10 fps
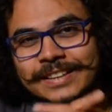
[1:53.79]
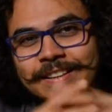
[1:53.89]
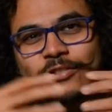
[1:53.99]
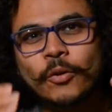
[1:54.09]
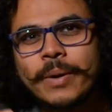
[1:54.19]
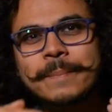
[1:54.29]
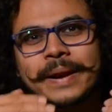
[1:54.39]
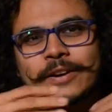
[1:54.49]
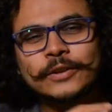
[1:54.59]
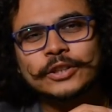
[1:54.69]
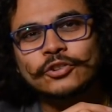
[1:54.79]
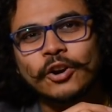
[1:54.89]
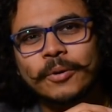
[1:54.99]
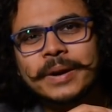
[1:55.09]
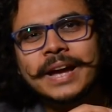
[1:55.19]
There's no one better for the
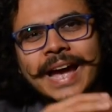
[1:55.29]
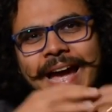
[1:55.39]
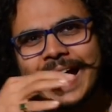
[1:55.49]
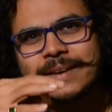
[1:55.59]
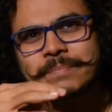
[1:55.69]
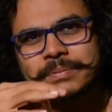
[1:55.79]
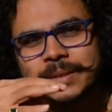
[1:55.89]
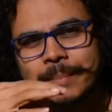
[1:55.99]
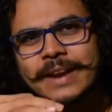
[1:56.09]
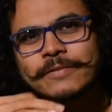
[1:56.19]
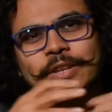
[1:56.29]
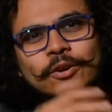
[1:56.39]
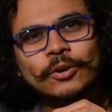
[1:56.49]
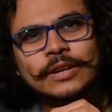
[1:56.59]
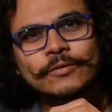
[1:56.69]
job, and the man with the
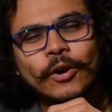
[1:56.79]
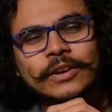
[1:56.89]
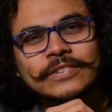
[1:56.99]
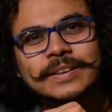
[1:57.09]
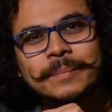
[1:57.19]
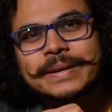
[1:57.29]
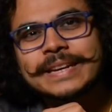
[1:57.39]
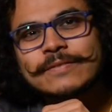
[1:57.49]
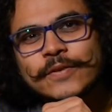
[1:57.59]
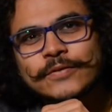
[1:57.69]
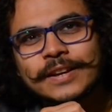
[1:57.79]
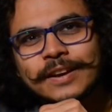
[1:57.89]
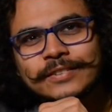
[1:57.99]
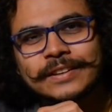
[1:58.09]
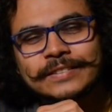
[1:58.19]
golden voice is completing 50
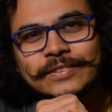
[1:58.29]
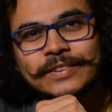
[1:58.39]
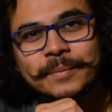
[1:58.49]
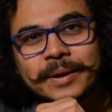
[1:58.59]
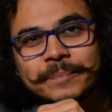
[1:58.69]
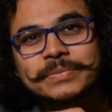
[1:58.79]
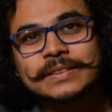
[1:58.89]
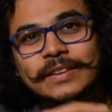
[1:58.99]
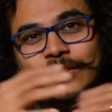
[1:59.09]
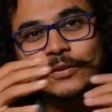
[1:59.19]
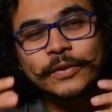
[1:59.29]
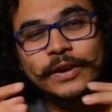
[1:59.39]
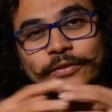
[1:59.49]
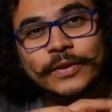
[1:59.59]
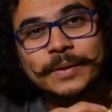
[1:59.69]
years in Hindi cinema. This is his
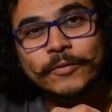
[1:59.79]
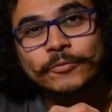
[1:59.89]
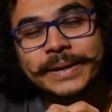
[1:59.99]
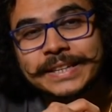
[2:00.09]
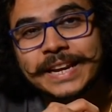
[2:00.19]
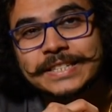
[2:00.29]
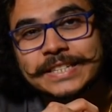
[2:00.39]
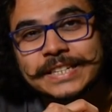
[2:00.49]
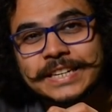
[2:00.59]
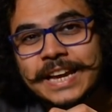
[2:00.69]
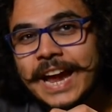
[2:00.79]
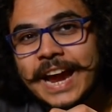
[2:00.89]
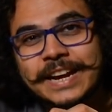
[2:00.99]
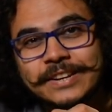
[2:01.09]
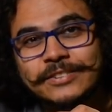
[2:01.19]
first film of 2019, and he